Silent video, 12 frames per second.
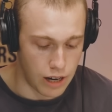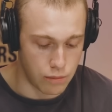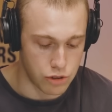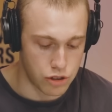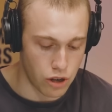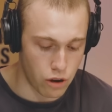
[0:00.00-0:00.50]

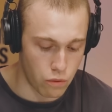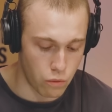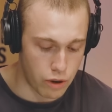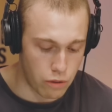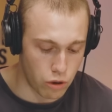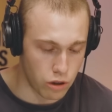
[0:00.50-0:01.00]
So
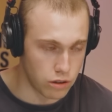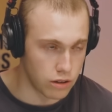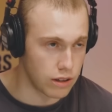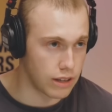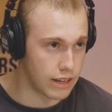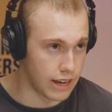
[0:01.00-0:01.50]
we will
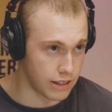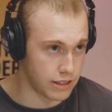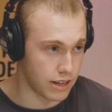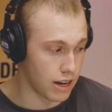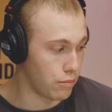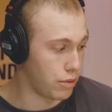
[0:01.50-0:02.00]
get to the
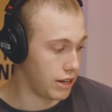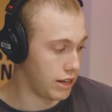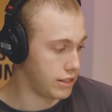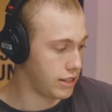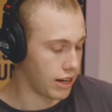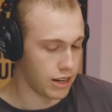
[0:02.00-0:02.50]
company in a
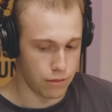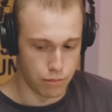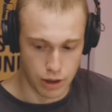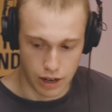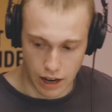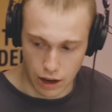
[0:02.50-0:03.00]
second,
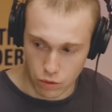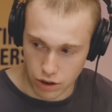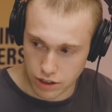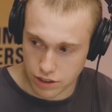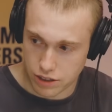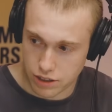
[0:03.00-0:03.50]
but I want to
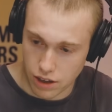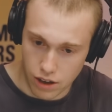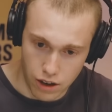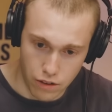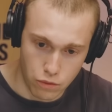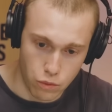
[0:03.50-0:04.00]
just start
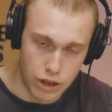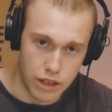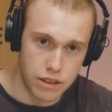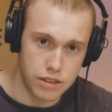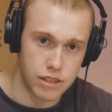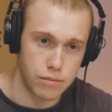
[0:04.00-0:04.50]
off with
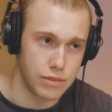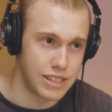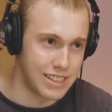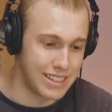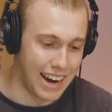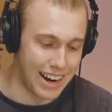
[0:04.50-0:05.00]
some
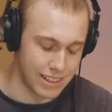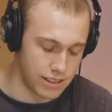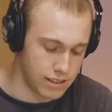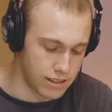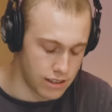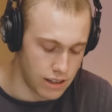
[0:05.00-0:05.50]

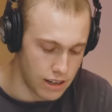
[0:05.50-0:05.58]
stats,